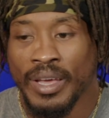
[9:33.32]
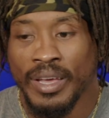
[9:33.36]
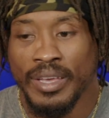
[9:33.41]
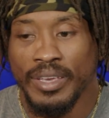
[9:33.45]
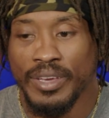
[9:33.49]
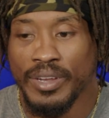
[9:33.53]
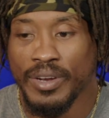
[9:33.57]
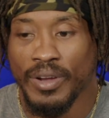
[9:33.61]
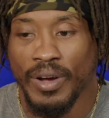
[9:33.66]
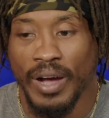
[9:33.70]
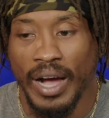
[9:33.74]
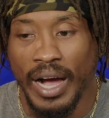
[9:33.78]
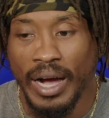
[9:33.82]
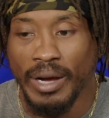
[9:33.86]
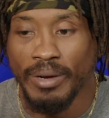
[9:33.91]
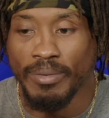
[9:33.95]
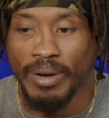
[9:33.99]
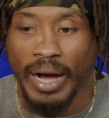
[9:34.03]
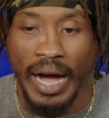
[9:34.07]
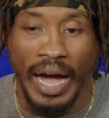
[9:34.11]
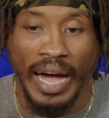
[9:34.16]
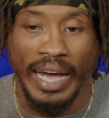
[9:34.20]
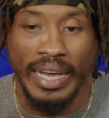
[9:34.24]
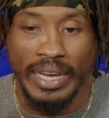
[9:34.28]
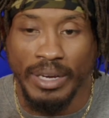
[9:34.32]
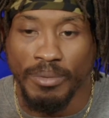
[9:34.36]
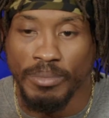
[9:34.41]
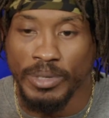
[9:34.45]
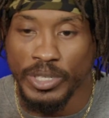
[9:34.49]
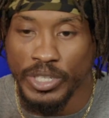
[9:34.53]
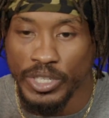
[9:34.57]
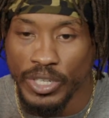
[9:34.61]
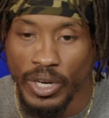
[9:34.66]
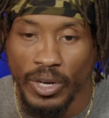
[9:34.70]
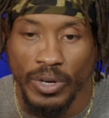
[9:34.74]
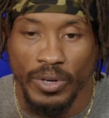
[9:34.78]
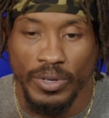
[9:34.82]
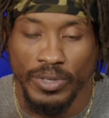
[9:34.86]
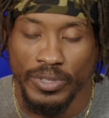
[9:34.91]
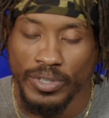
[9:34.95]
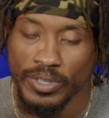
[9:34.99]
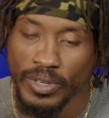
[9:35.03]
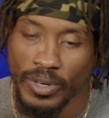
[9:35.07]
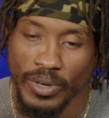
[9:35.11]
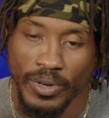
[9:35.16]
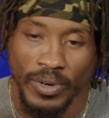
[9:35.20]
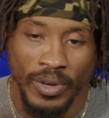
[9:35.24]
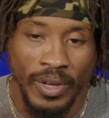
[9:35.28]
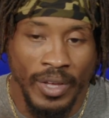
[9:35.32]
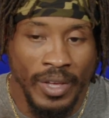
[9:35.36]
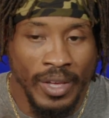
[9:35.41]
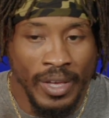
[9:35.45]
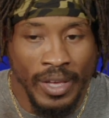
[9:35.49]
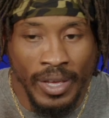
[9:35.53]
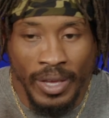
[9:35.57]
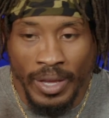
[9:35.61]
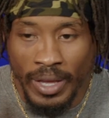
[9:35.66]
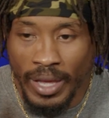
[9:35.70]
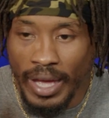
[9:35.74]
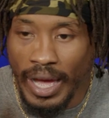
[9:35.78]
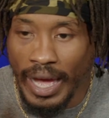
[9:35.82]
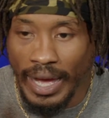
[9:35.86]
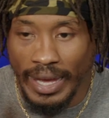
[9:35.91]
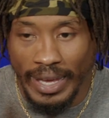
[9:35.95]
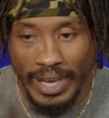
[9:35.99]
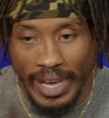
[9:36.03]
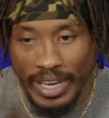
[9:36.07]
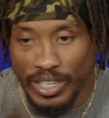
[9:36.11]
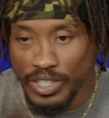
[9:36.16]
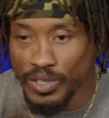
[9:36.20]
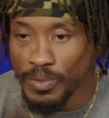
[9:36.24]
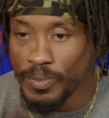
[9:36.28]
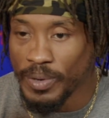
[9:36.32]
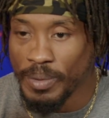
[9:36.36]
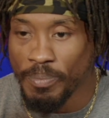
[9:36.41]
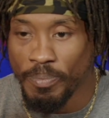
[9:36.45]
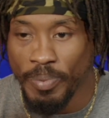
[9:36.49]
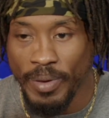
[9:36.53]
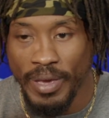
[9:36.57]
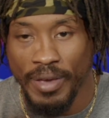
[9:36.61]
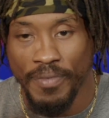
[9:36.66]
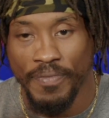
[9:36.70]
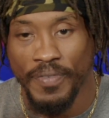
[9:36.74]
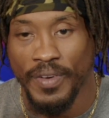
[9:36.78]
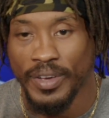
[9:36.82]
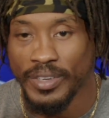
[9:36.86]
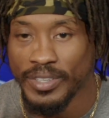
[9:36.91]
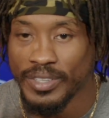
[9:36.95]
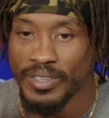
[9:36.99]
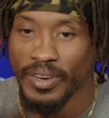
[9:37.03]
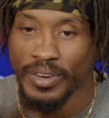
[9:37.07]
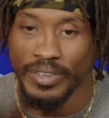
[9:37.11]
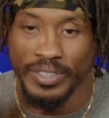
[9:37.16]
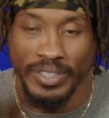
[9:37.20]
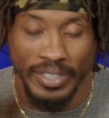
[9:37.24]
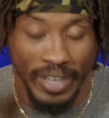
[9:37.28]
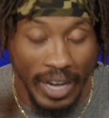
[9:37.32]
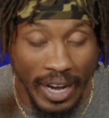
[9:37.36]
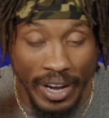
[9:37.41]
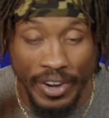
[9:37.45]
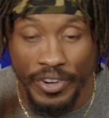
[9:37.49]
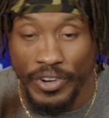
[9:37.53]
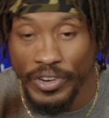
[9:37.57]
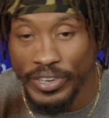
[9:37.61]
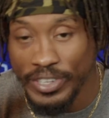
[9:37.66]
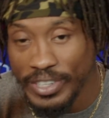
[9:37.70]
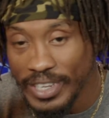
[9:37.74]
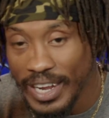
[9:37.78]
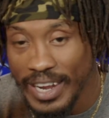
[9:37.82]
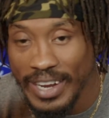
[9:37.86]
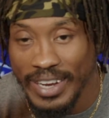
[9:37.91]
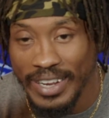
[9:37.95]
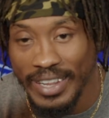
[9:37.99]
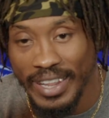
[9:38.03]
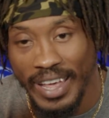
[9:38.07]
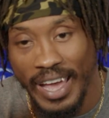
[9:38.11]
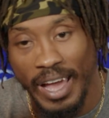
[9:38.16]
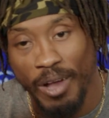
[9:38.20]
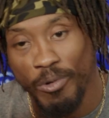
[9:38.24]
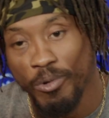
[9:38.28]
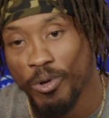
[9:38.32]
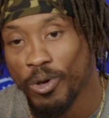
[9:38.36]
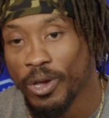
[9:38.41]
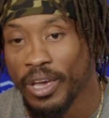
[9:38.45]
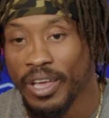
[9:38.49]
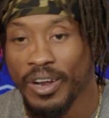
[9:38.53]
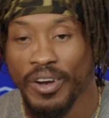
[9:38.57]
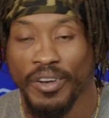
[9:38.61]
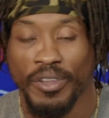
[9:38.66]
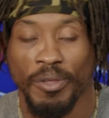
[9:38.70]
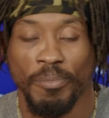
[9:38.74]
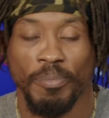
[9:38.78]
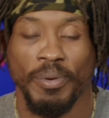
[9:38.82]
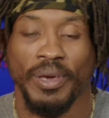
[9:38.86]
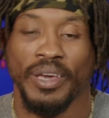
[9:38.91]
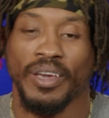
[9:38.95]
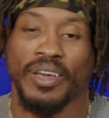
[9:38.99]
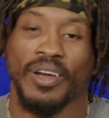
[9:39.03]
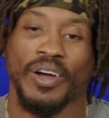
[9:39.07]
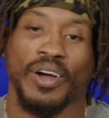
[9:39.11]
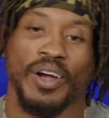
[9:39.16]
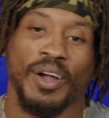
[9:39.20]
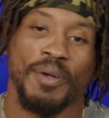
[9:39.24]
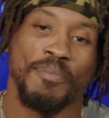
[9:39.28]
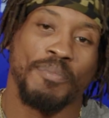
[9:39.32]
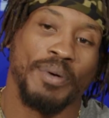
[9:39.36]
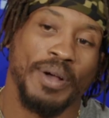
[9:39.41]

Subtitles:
You know, I am a show. So I guess when PFL starts understanding that, we'll get on the big card.